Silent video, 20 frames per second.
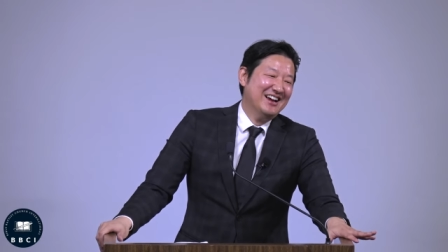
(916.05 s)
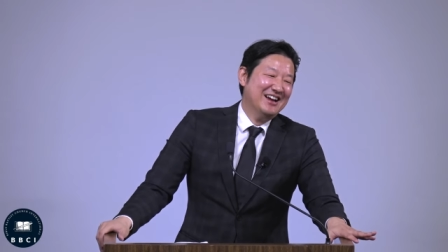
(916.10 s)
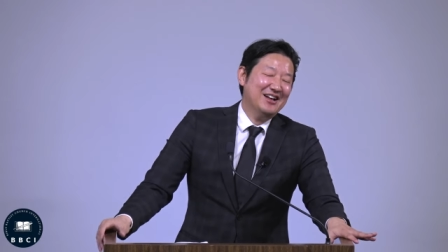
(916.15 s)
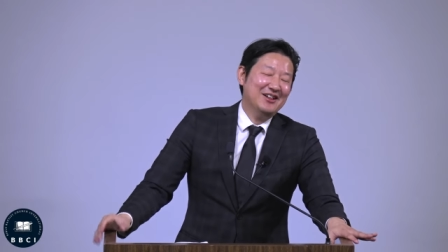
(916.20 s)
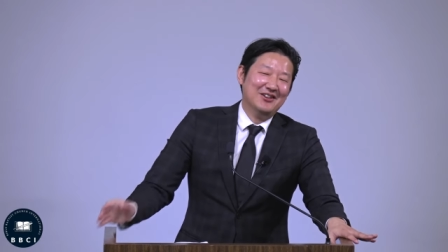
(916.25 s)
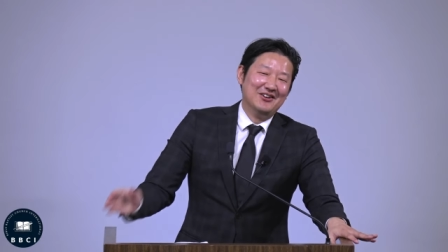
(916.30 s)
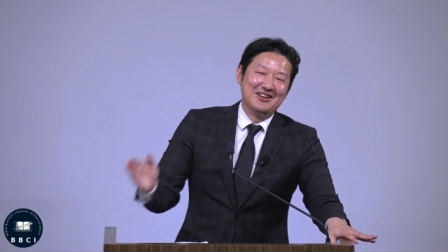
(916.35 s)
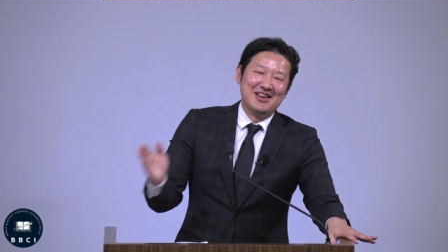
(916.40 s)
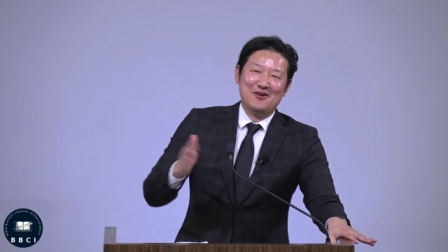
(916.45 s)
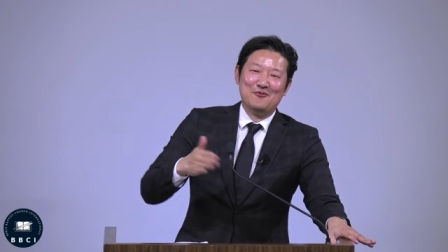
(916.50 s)

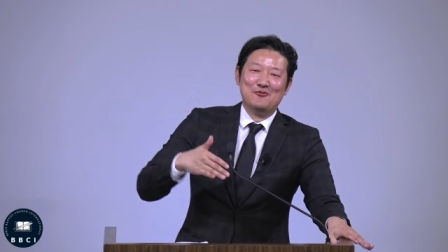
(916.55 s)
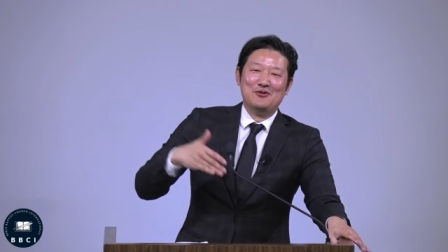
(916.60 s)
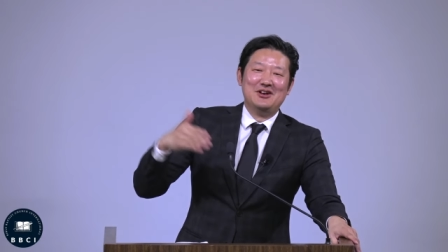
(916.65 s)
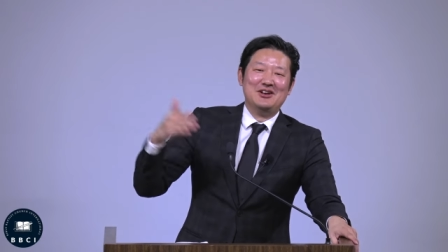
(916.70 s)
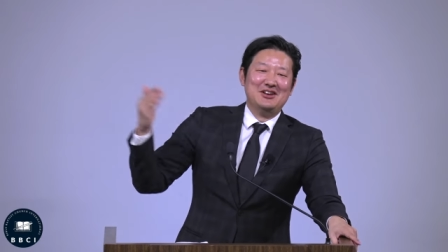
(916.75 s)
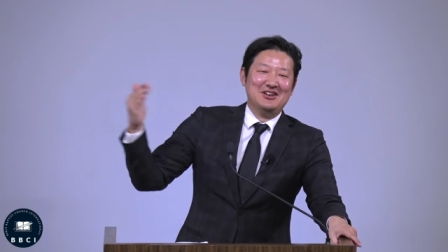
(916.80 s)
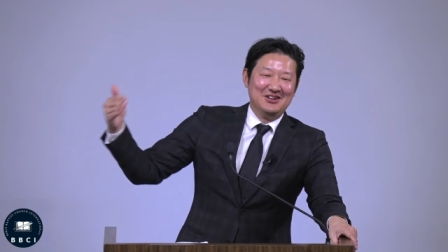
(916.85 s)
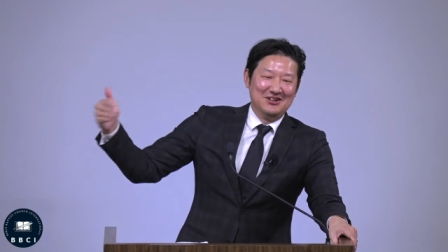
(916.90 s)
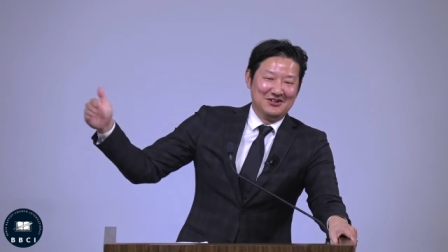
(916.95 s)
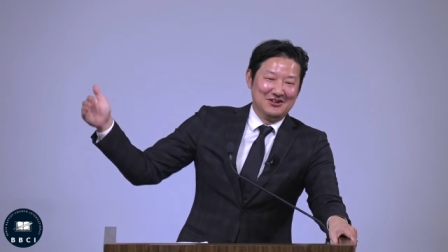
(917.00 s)
So can we,
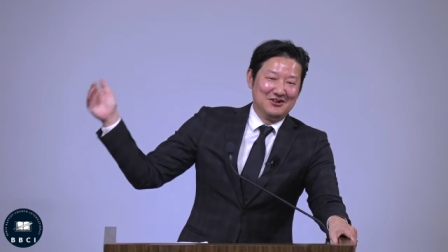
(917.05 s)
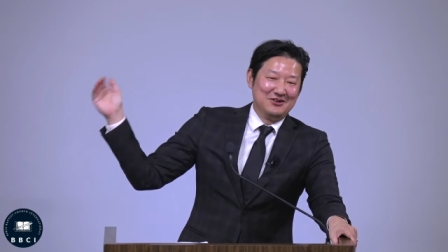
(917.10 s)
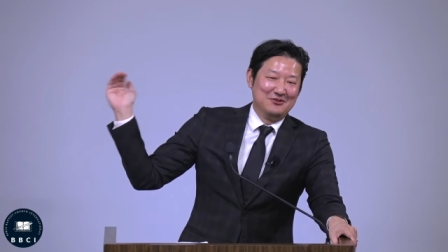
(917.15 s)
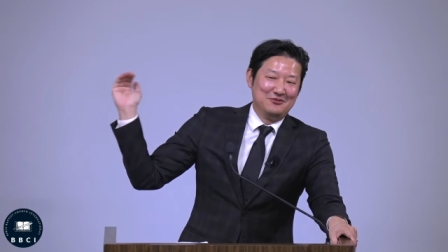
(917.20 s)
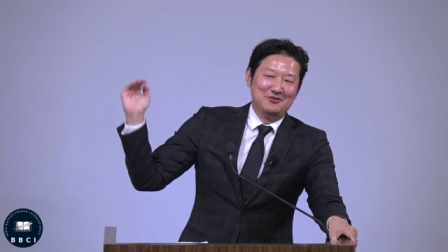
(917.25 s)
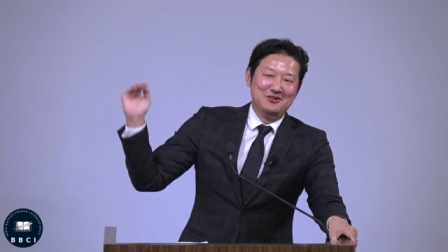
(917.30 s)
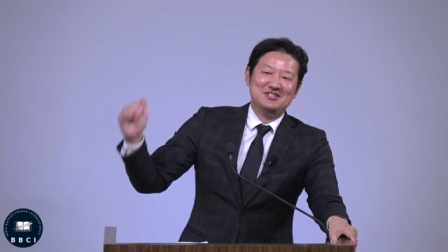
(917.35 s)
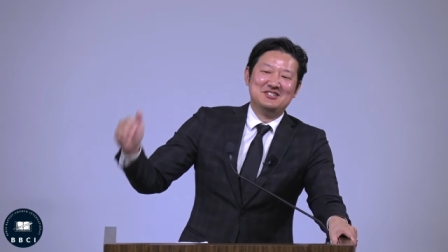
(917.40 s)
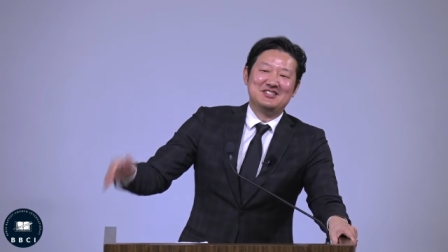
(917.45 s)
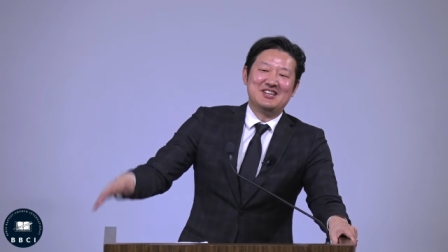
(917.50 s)
you know,
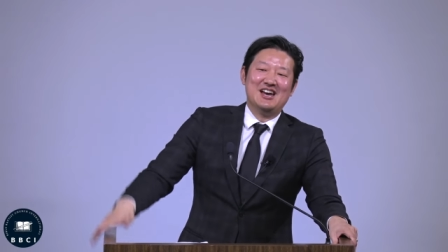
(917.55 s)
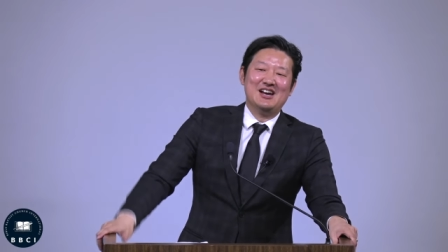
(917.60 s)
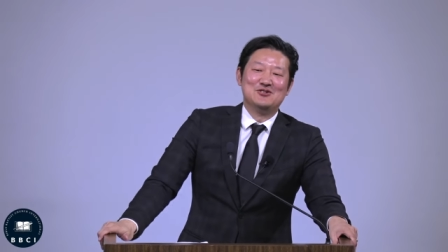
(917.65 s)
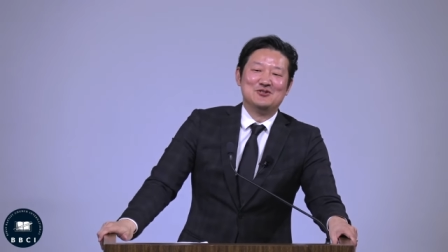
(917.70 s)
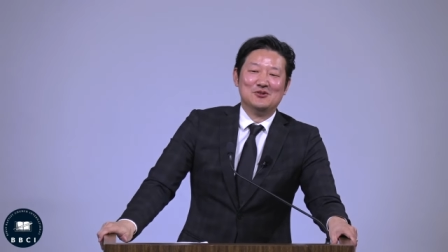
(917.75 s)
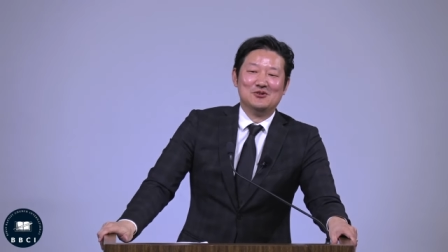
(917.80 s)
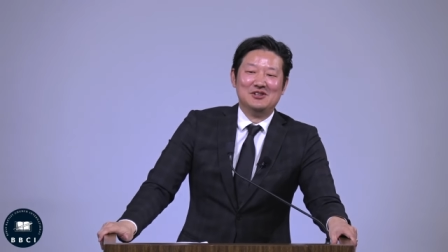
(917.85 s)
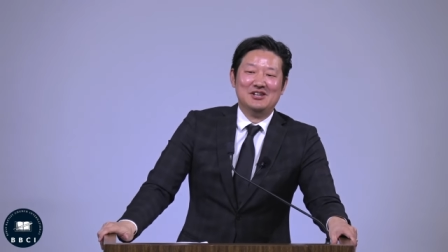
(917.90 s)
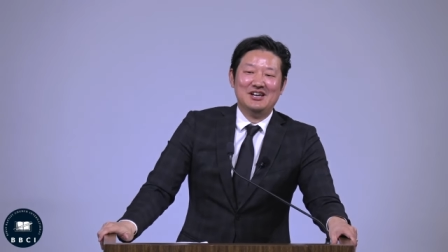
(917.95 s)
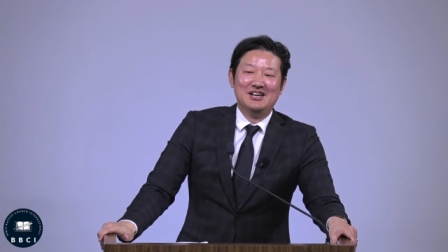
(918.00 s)

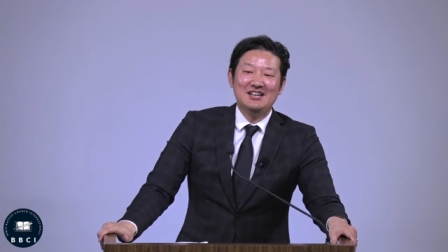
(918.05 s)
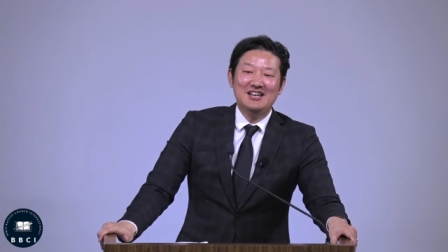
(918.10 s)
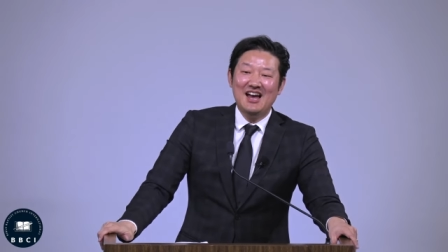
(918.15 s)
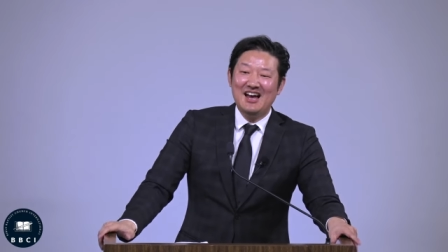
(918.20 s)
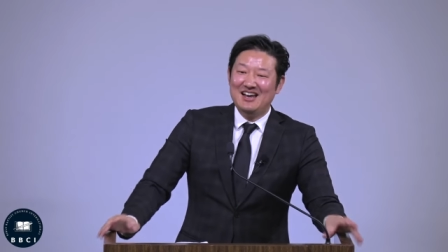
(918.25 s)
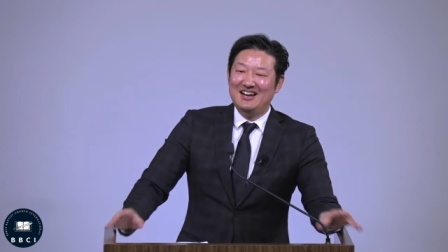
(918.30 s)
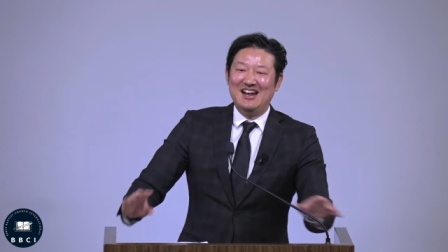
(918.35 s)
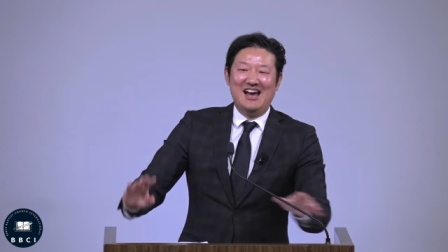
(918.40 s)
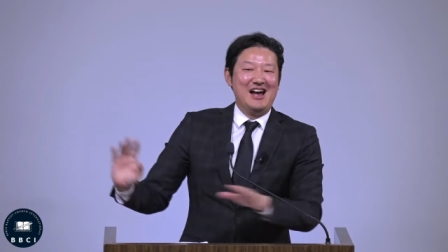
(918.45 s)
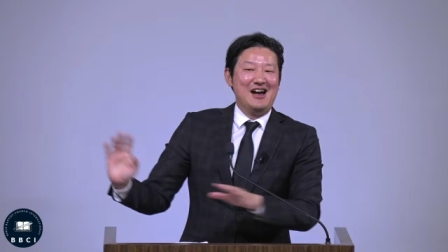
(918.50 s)
reschedule it? Yeah,
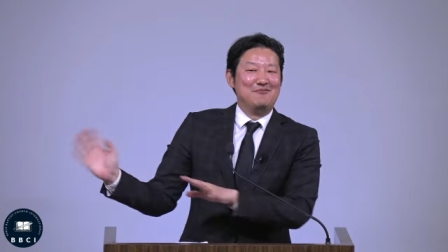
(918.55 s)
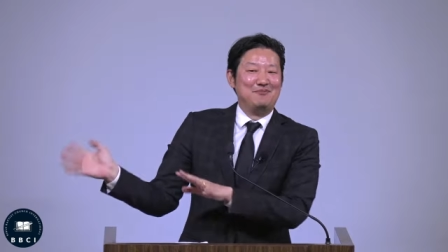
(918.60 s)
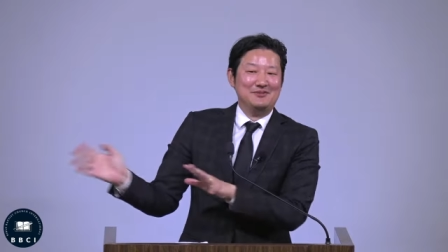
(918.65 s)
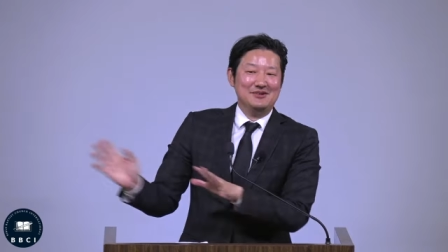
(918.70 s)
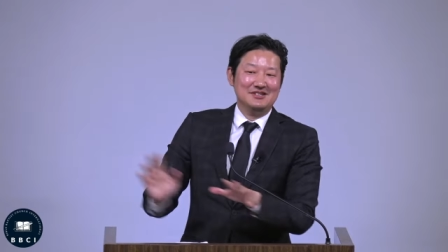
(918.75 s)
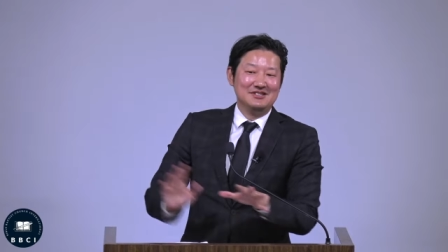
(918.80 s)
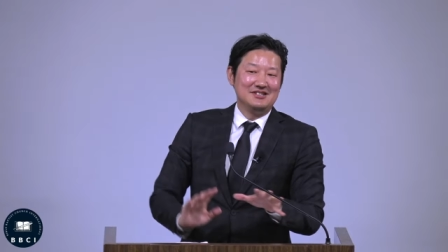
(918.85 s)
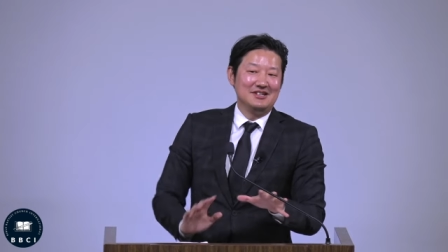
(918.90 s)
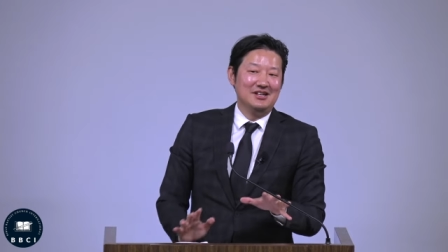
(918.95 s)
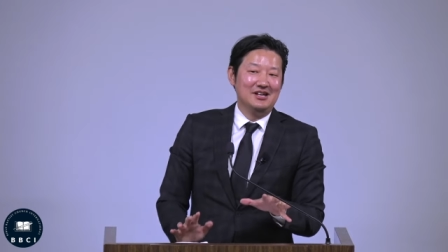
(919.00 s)
it
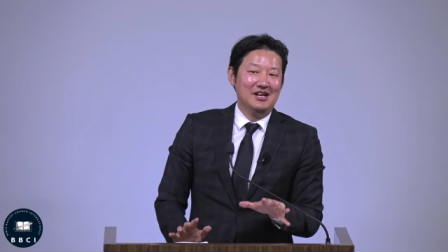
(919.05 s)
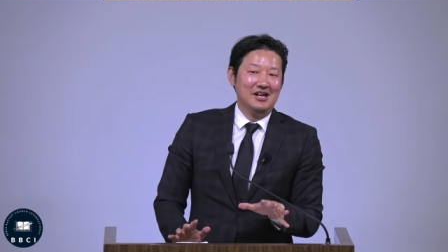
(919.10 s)
happens.